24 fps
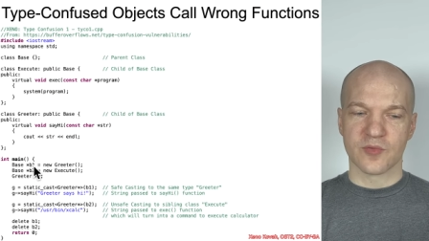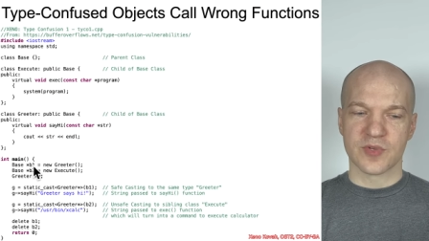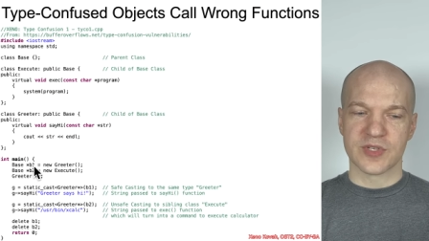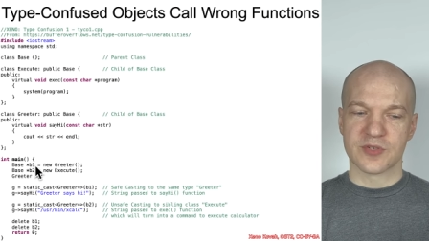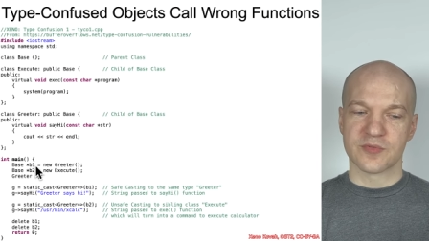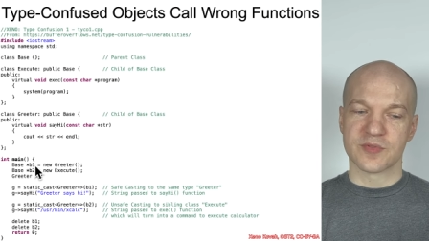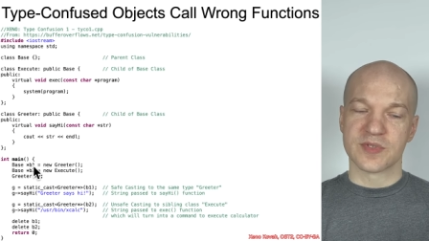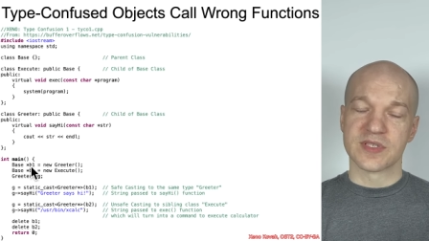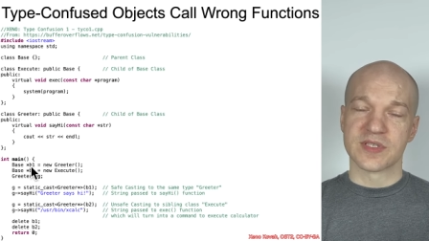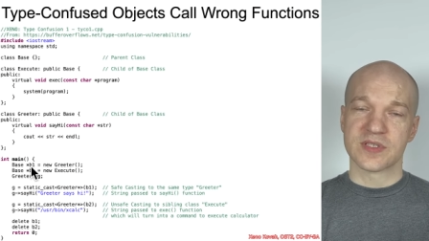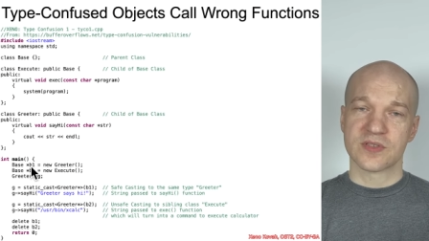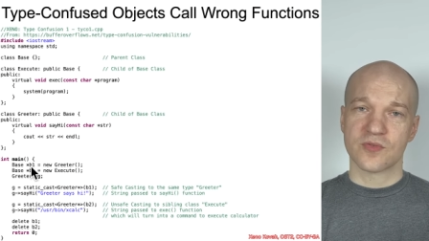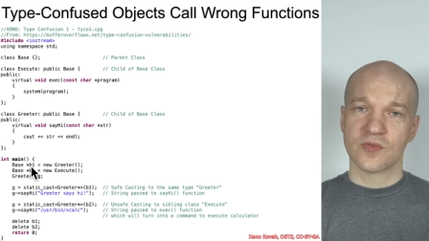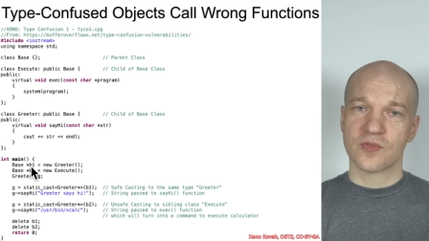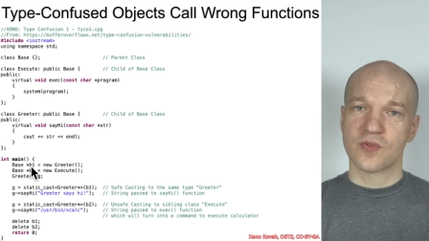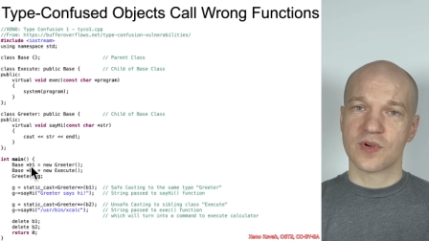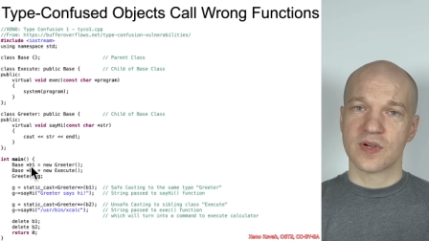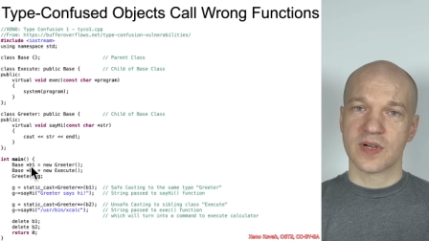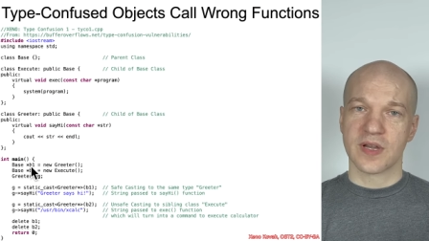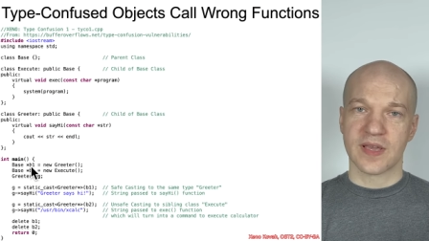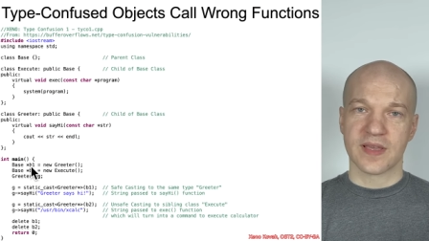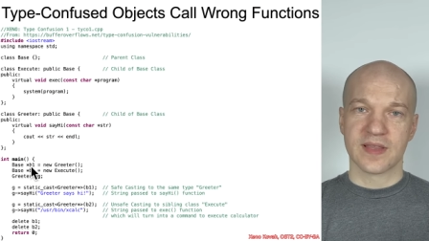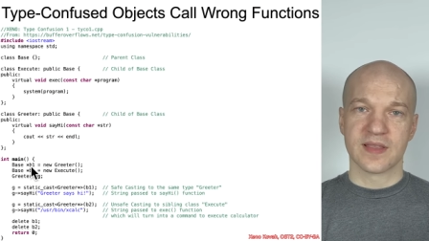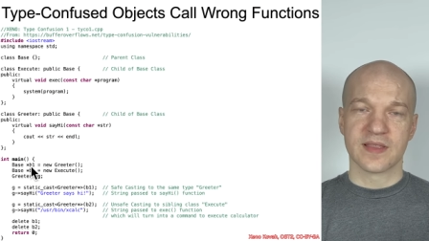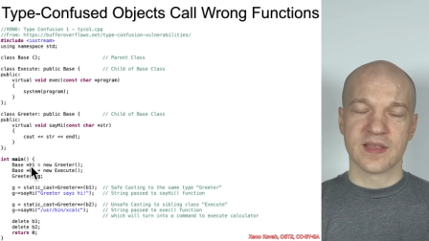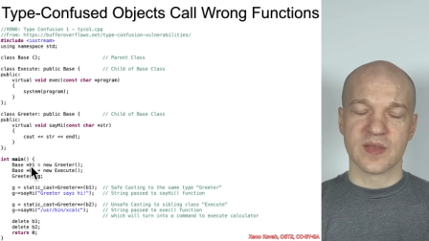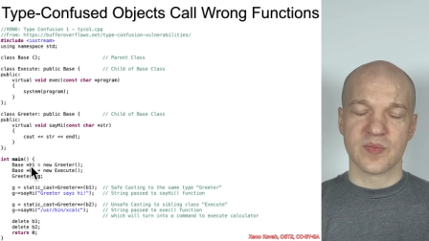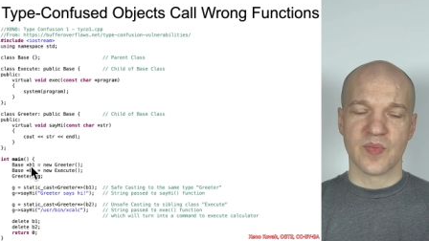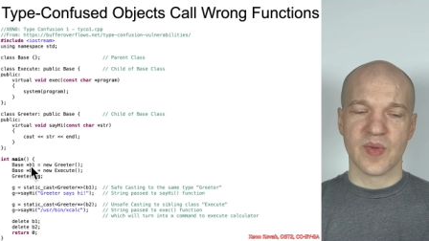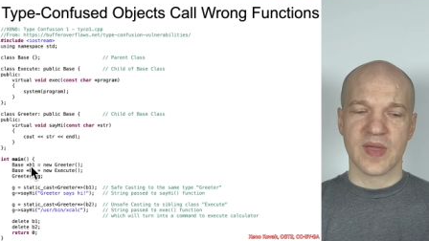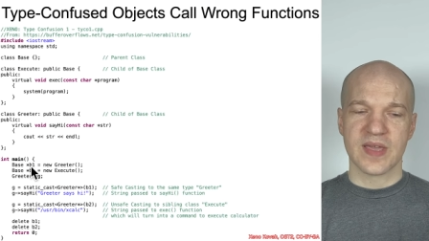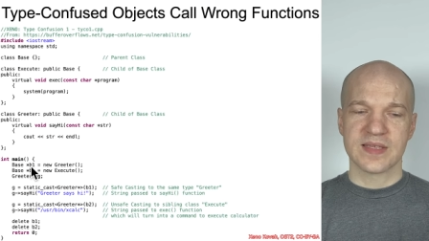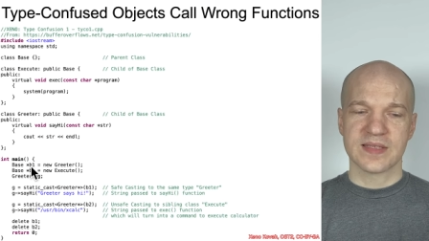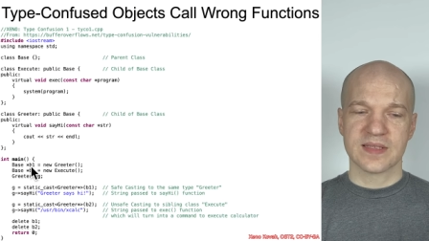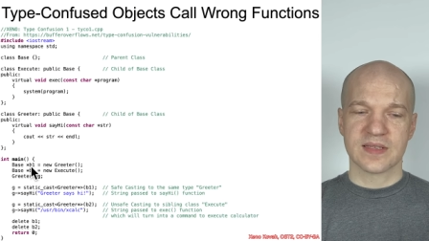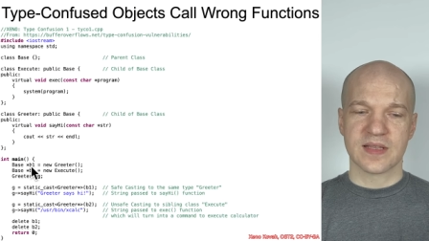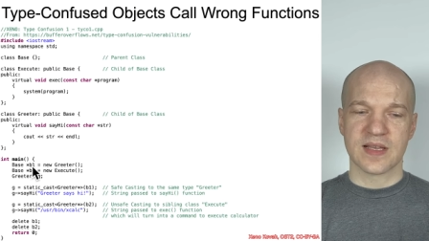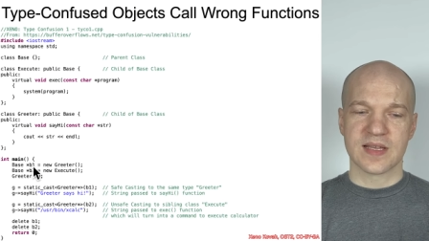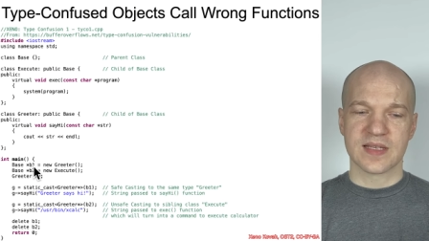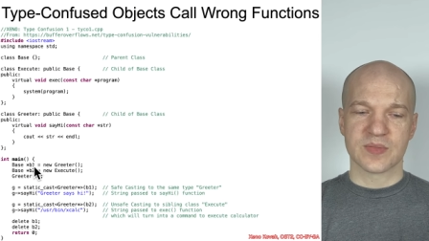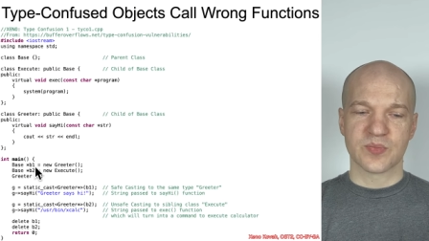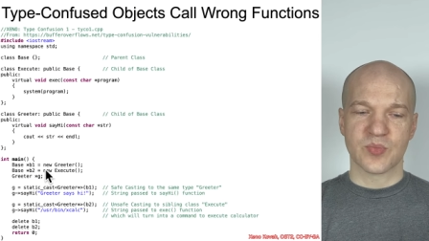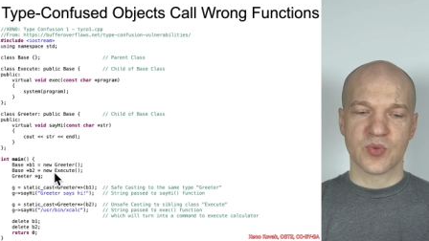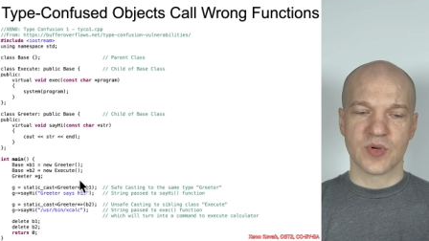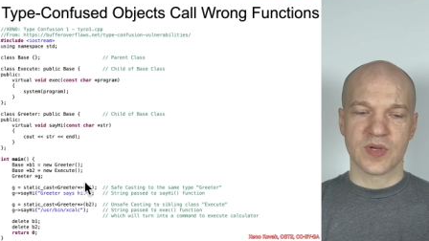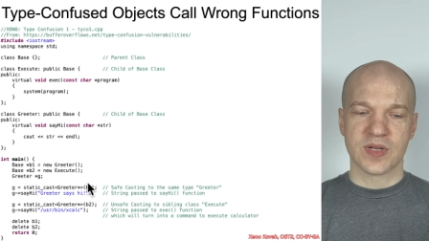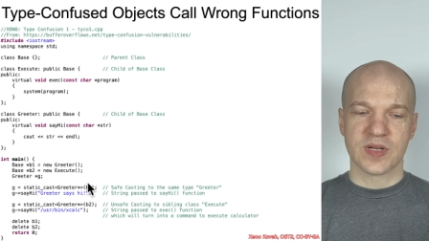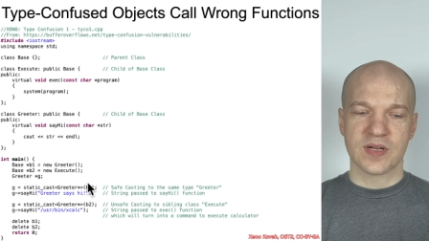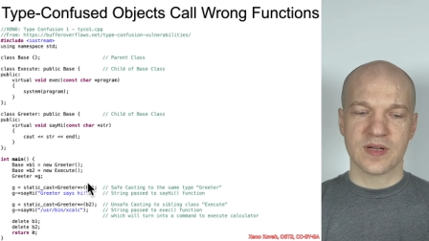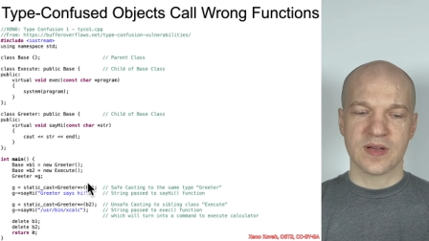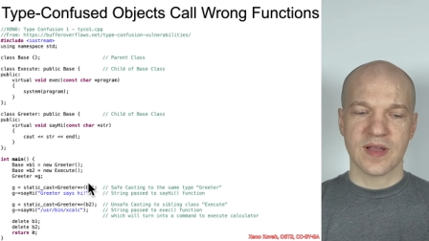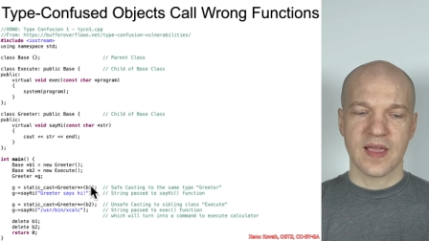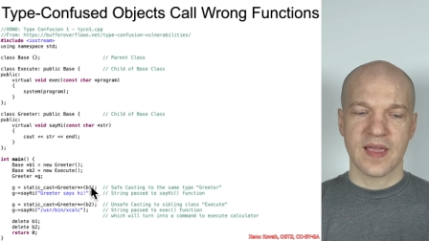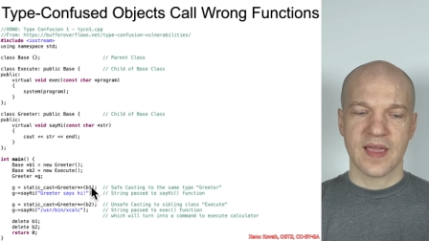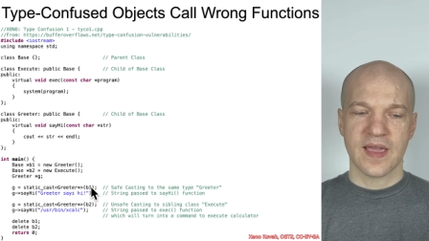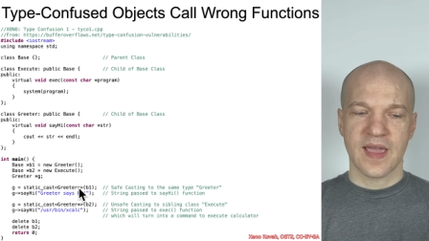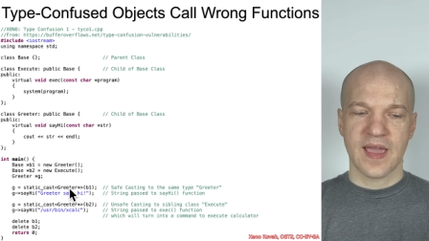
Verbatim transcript: which was stored in the base class pointer,